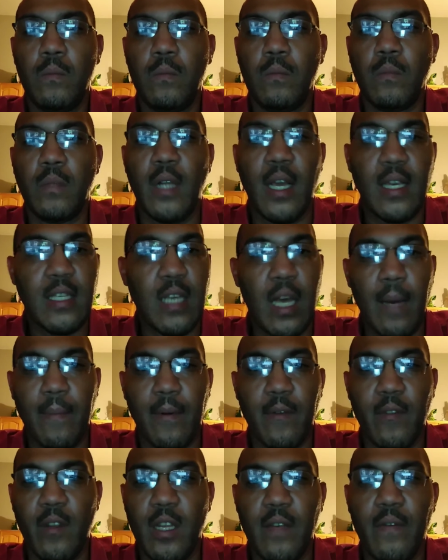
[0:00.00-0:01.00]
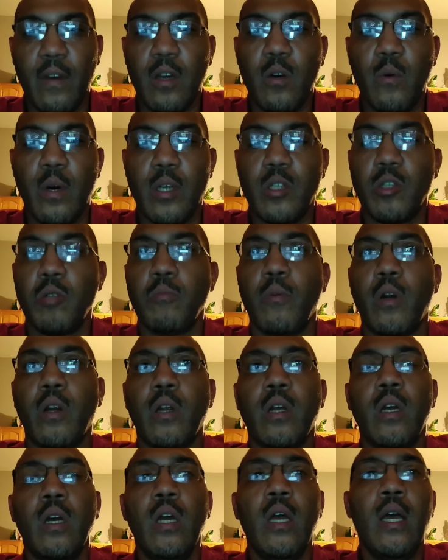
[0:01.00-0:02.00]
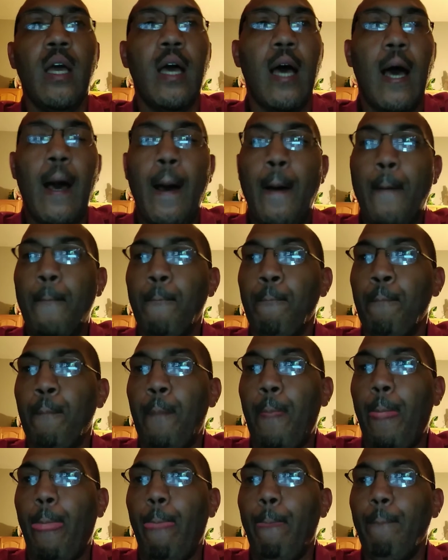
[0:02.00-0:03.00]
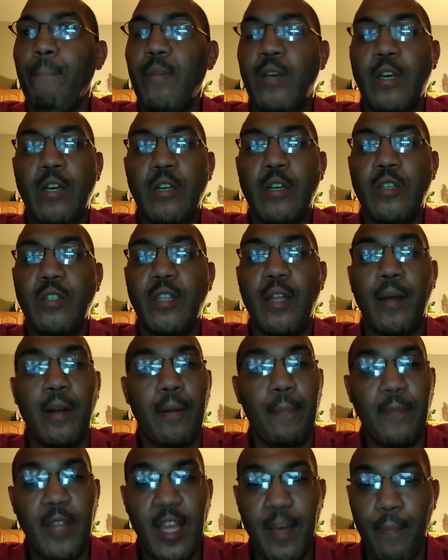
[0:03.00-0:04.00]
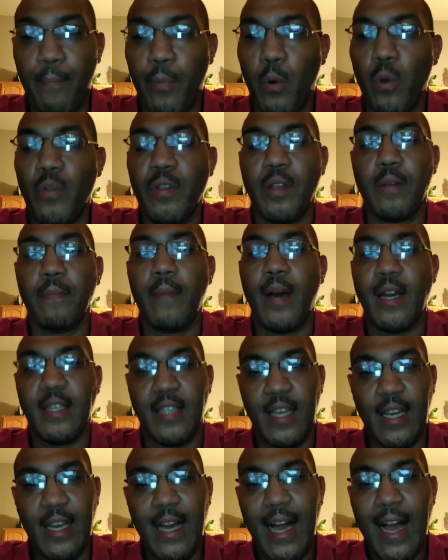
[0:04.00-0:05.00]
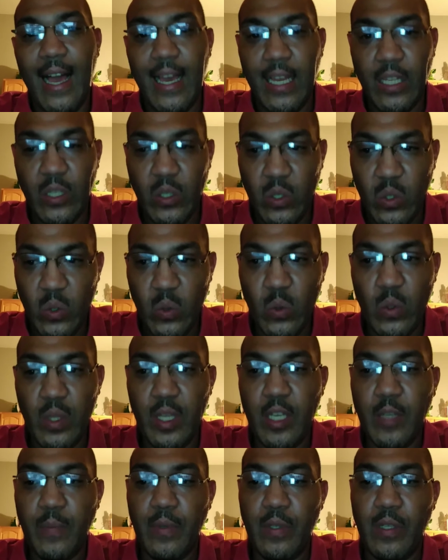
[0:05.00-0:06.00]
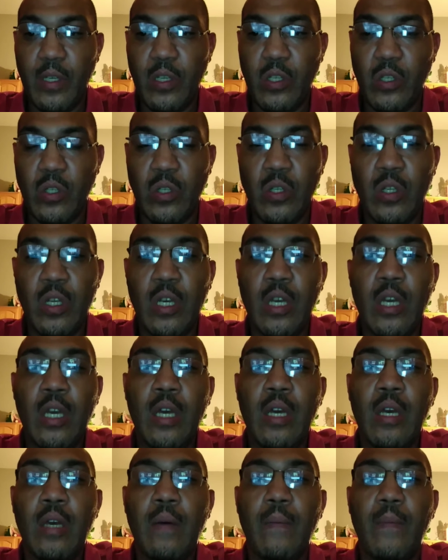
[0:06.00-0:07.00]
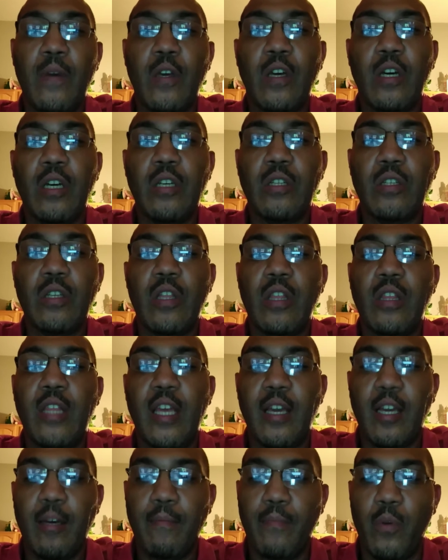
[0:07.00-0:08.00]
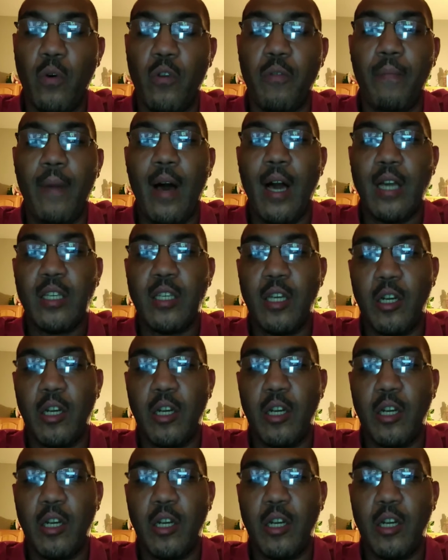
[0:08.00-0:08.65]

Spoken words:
That's how I'm going to leave it. Question mark. Um, because they both can box. They got to this position because they can both box.